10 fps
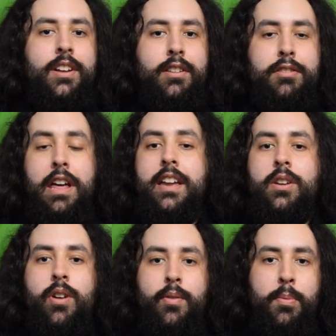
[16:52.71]
Thank
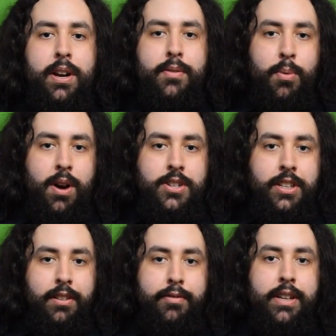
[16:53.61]
you everybody for watching
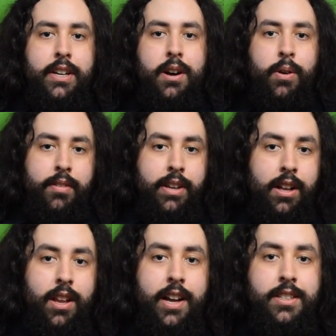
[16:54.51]
the video. If you
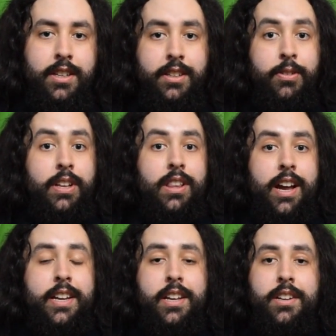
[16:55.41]
liked it, you can
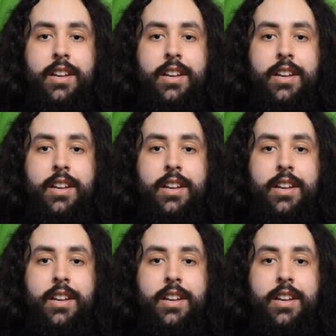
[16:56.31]
like it.